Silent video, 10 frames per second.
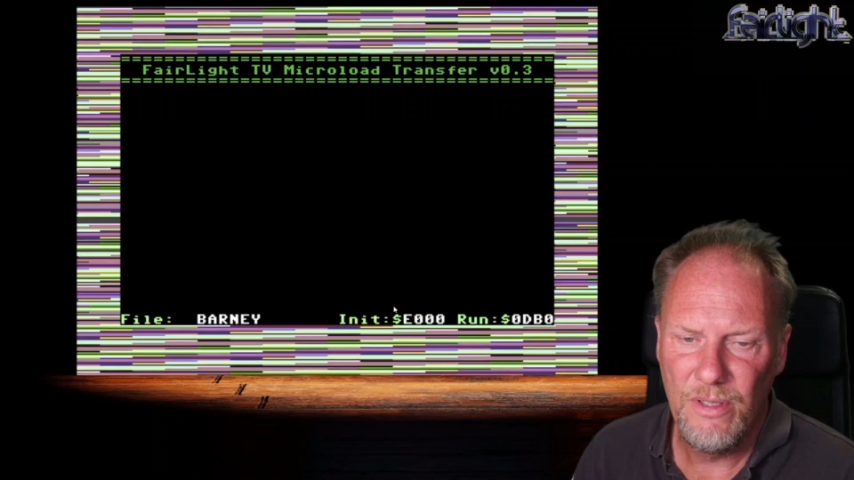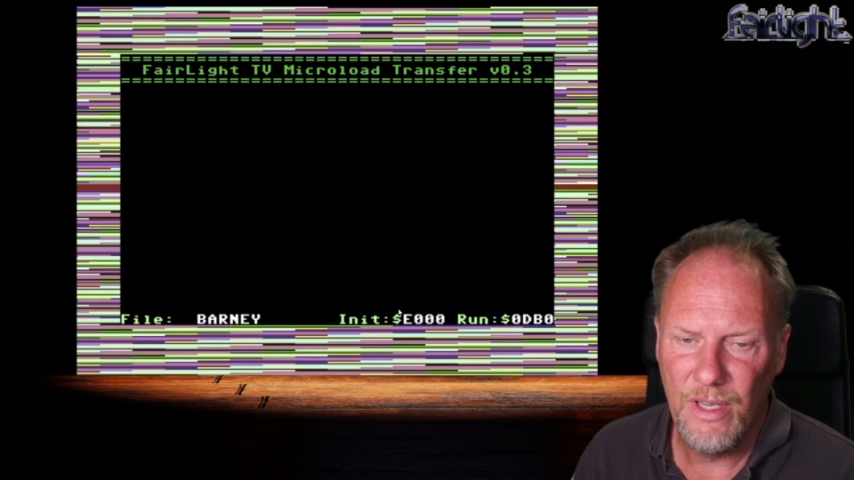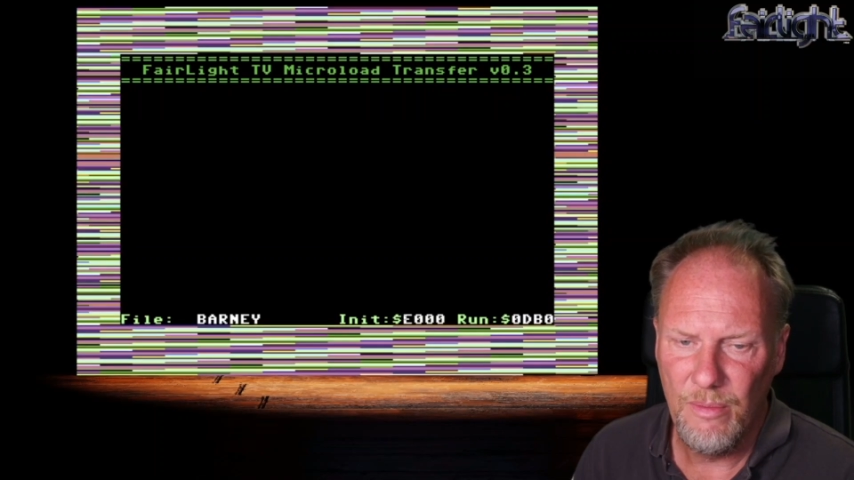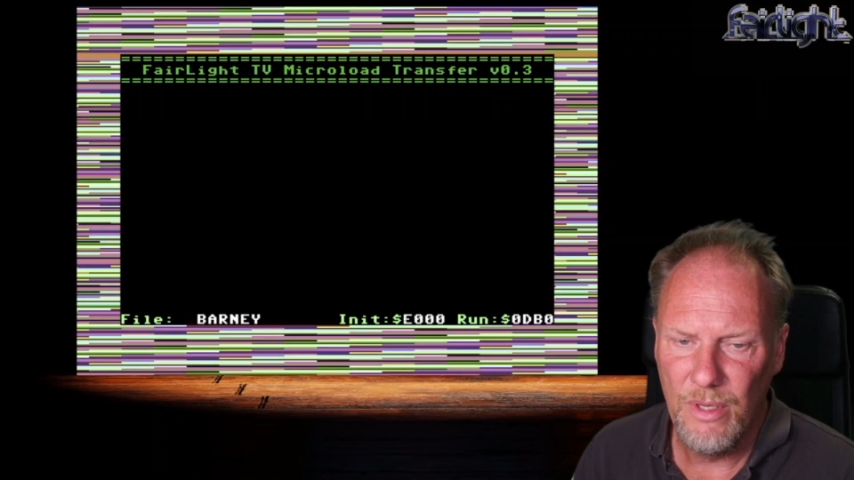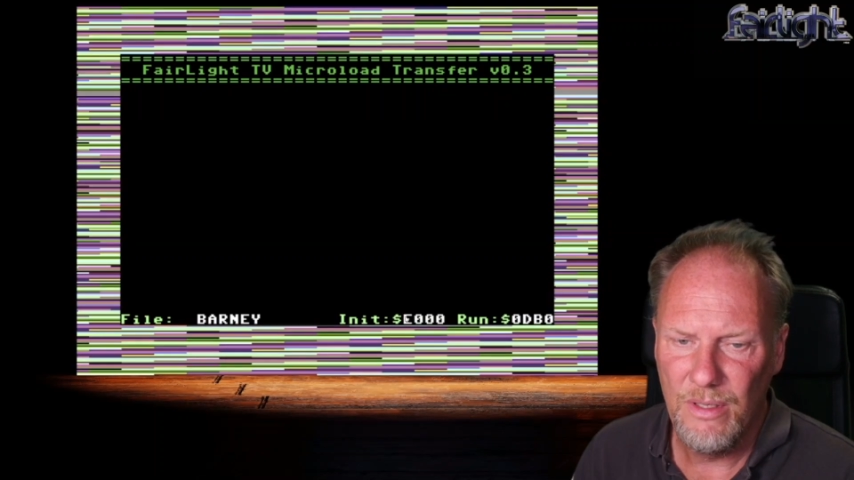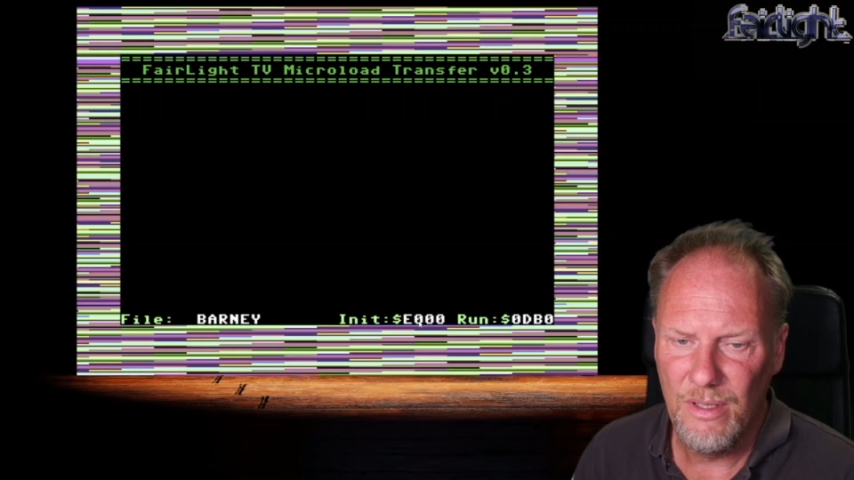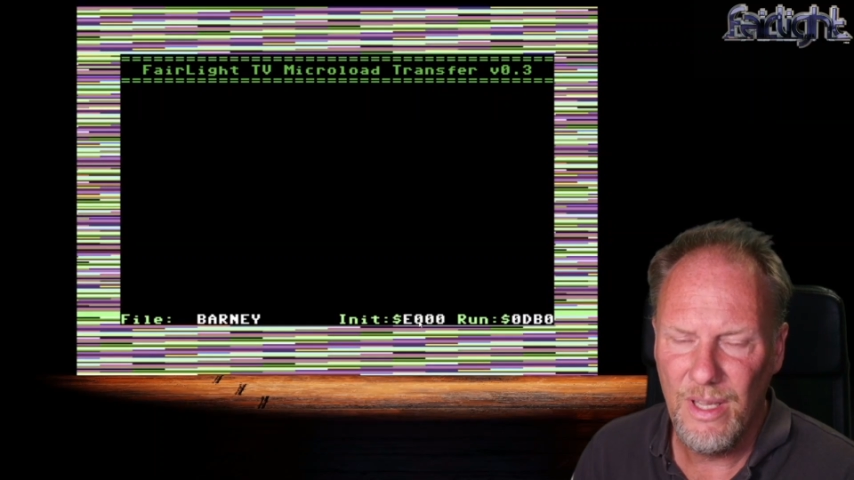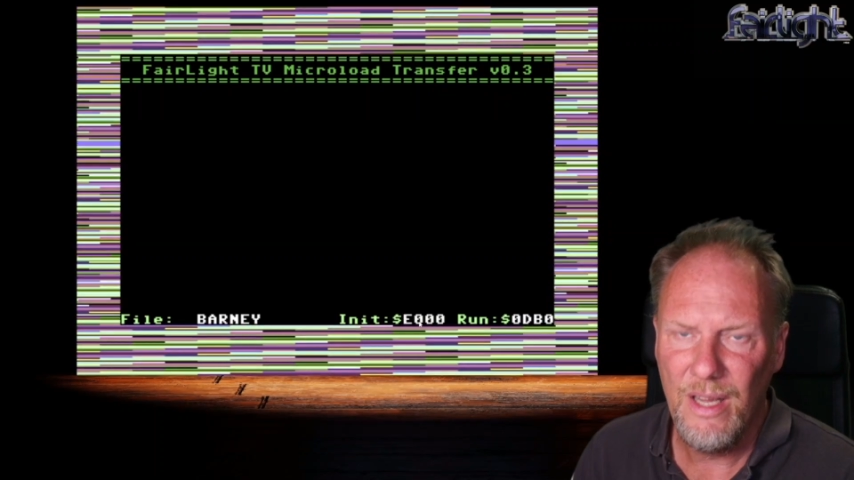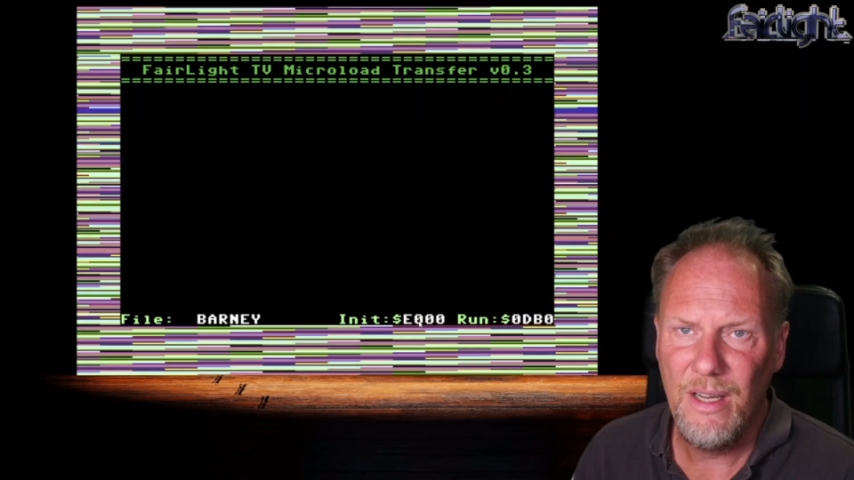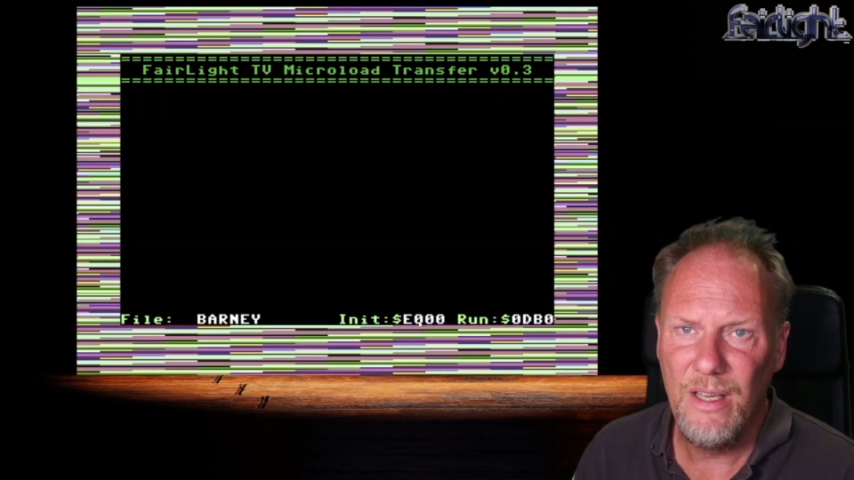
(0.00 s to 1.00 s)
segment,
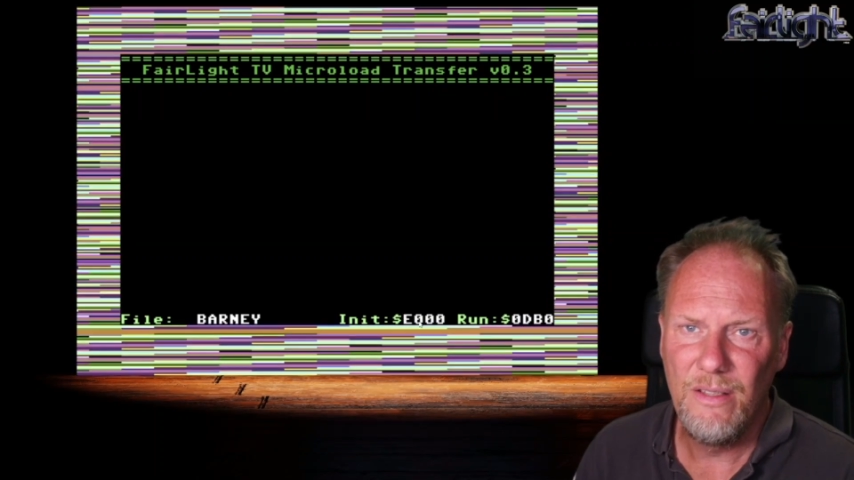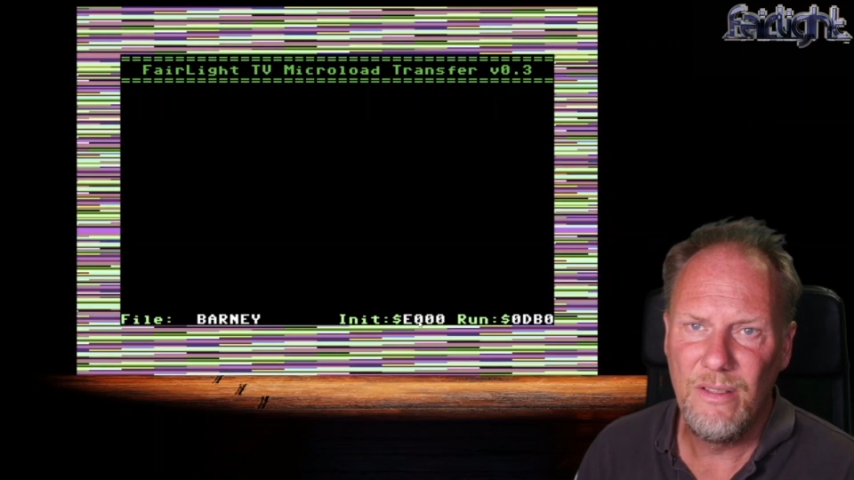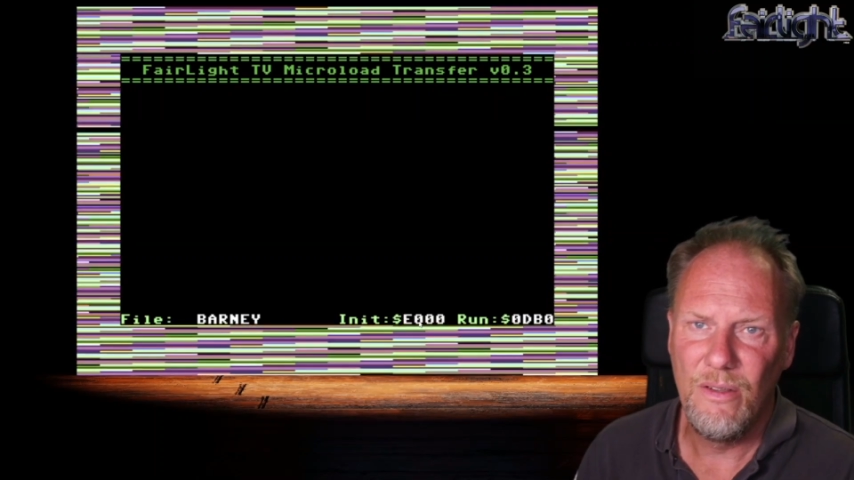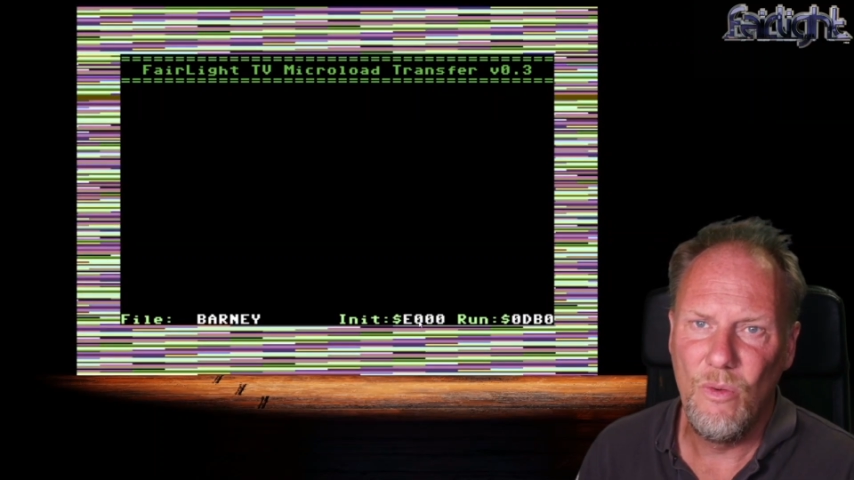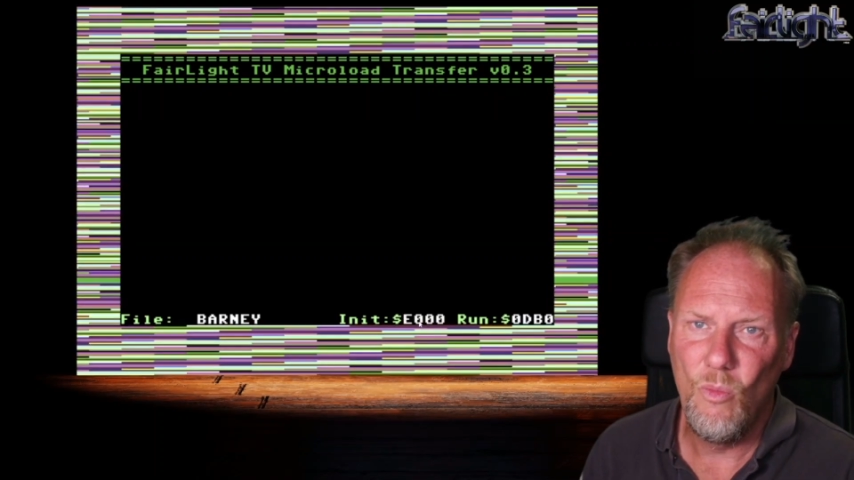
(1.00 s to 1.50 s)
that is